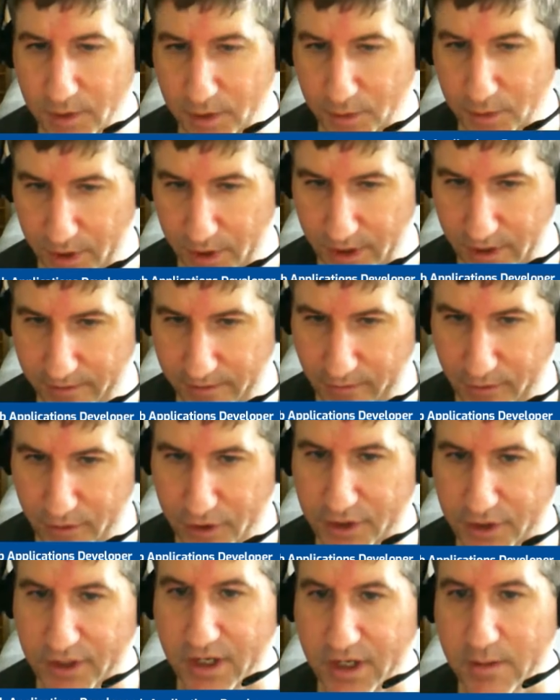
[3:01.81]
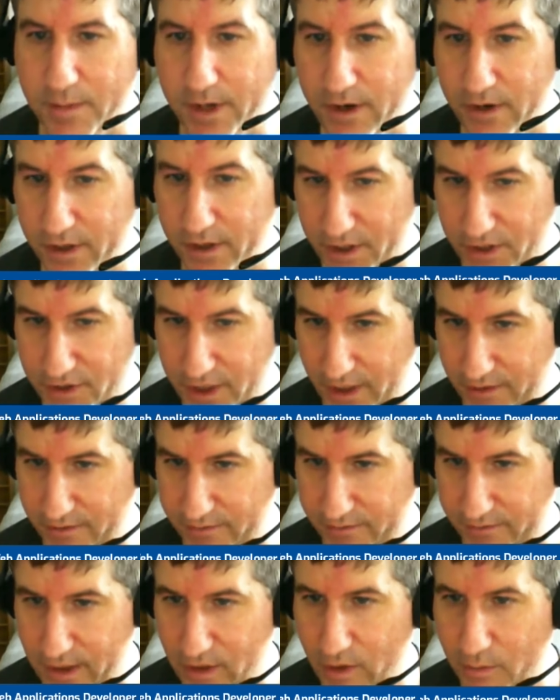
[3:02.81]
between a first email and a second
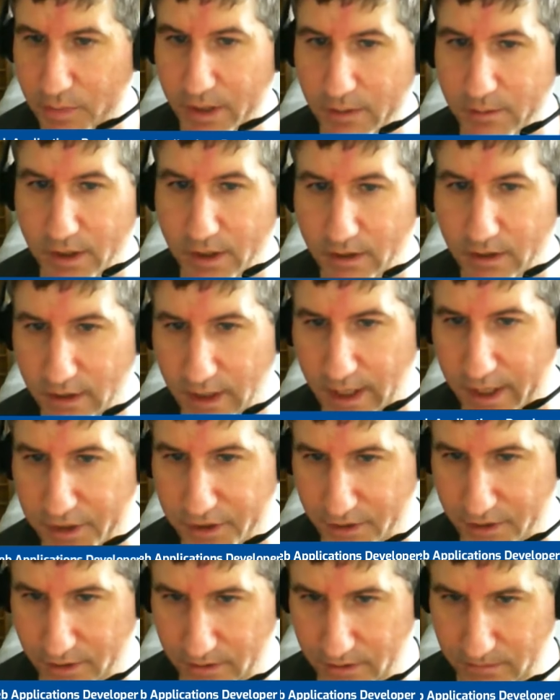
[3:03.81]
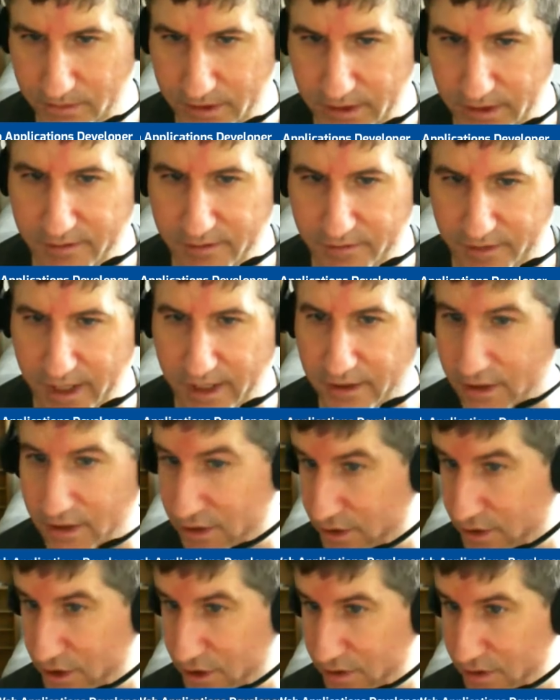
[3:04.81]
follow-up email, logical if-then
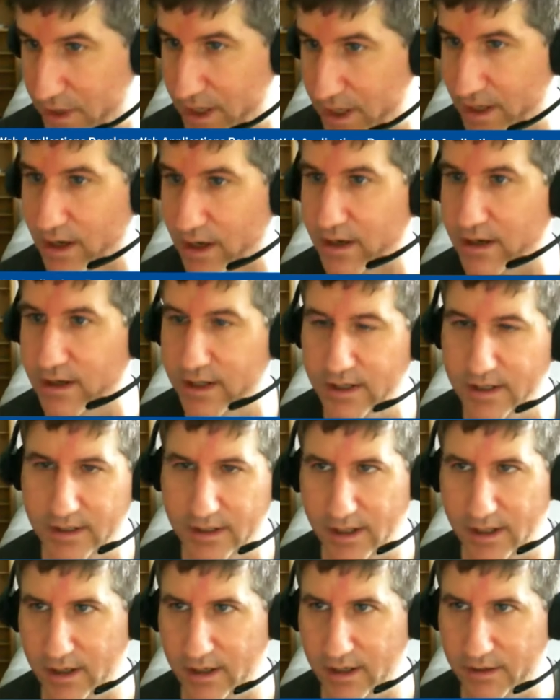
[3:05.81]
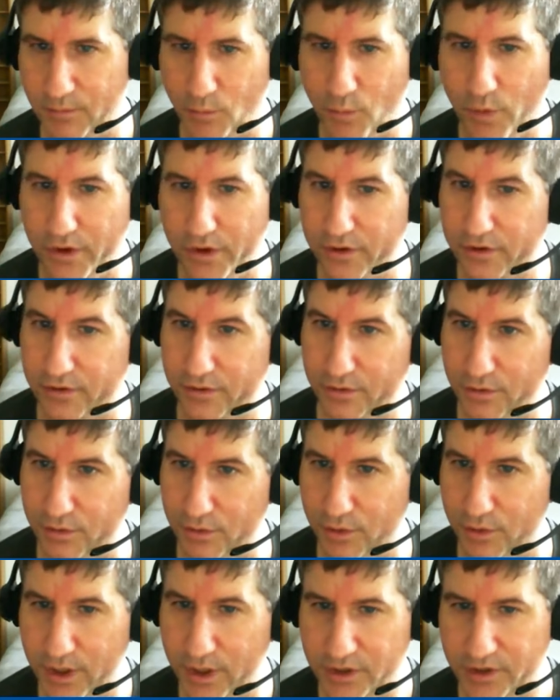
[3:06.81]
decision-making on whether
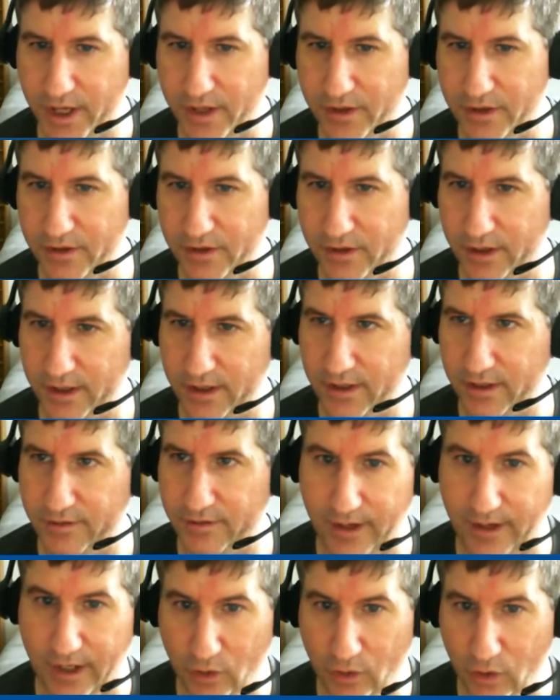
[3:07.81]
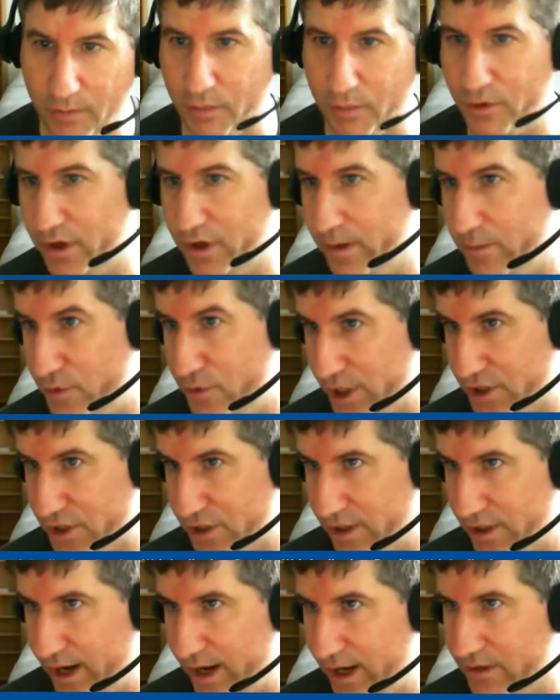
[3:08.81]
to send a follow-up or an
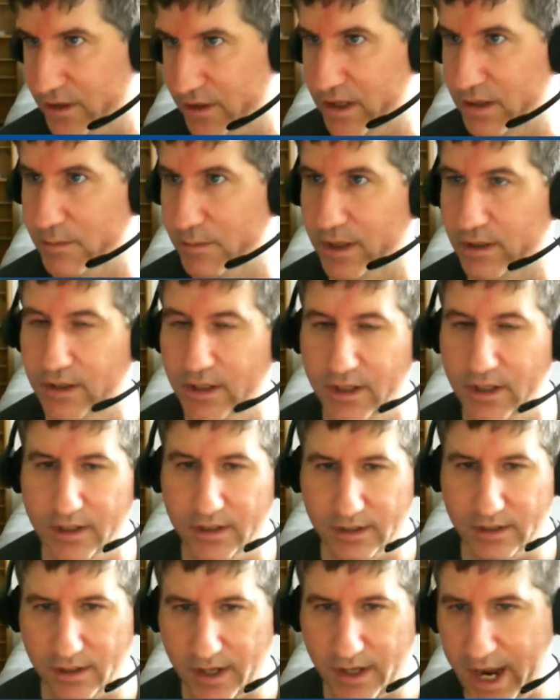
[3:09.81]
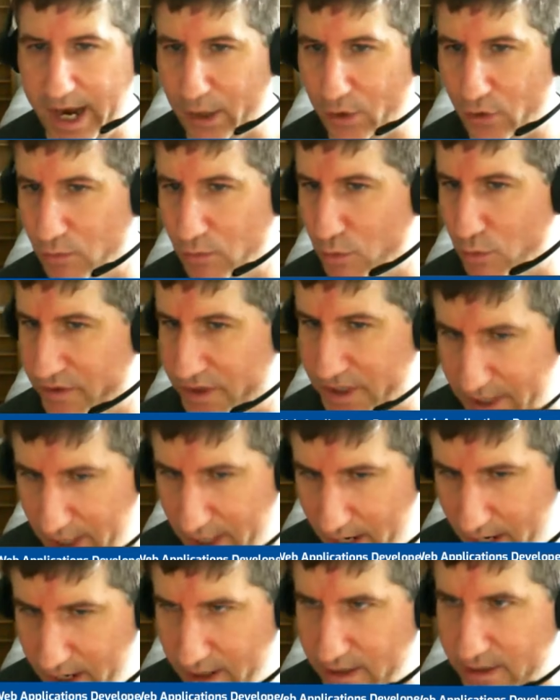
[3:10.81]
objection handling email, adding or removing
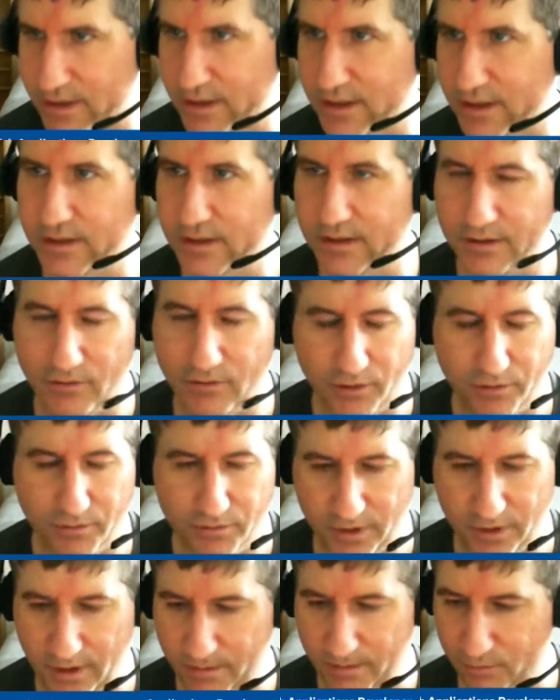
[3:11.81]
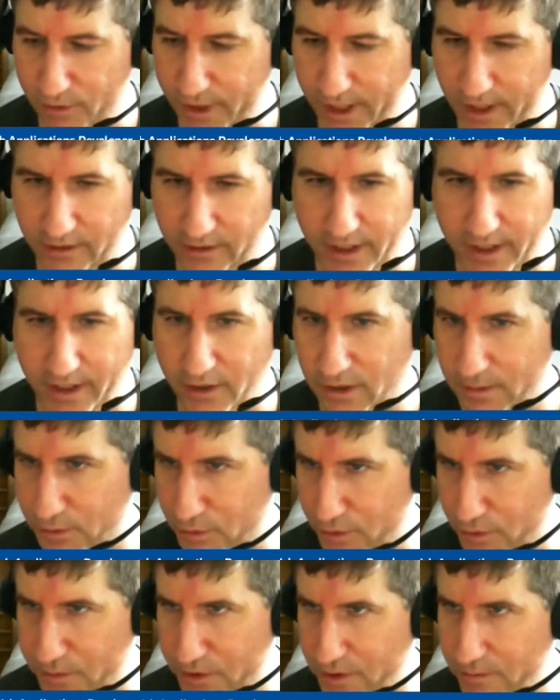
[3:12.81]
tags, regulating
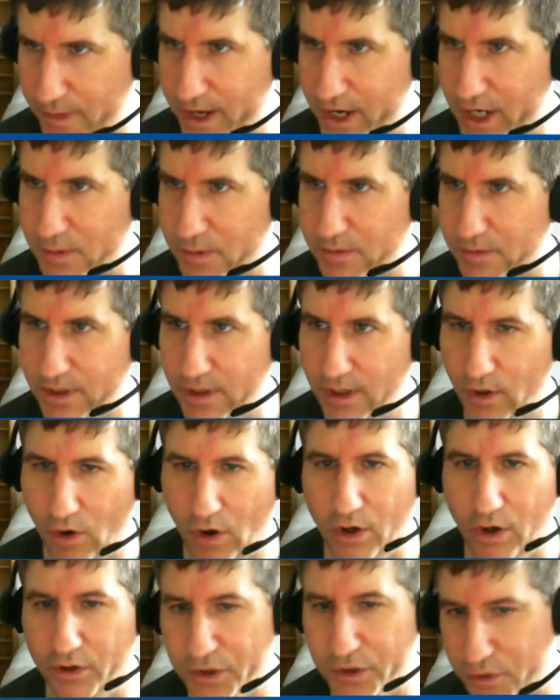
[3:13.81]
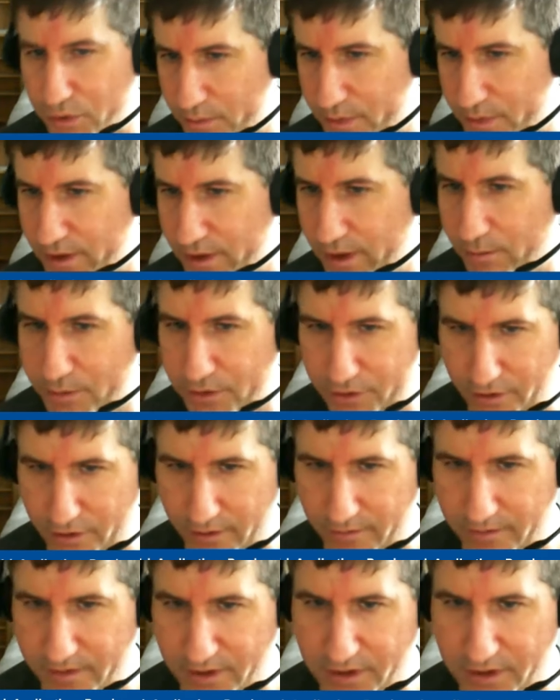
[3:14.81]
subscription management. All this will be done with
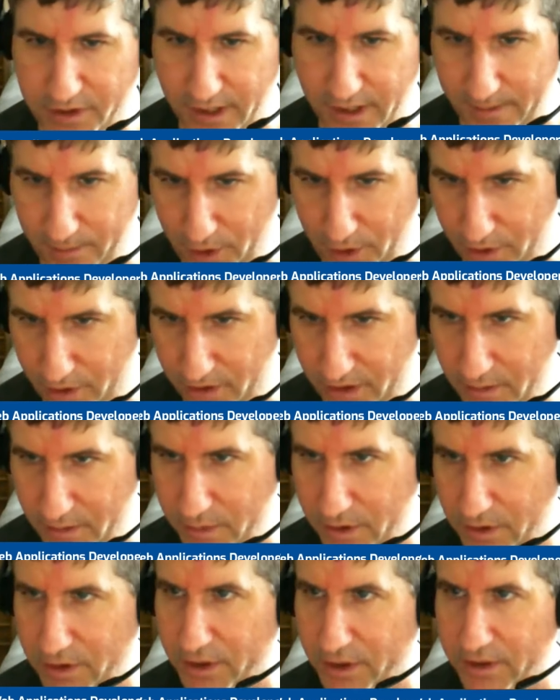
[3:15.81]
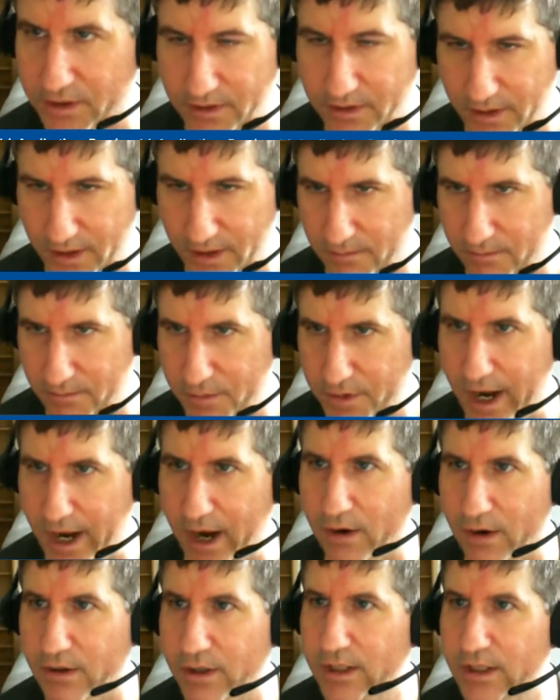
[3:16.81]
services that I'm currently building
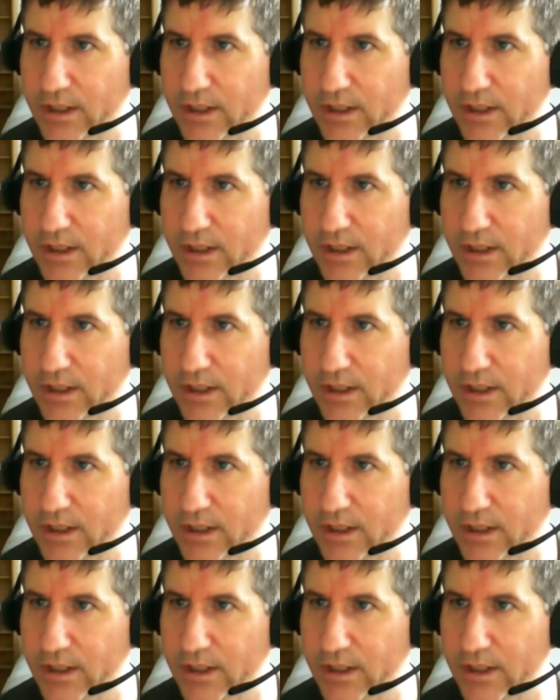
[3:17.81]
now.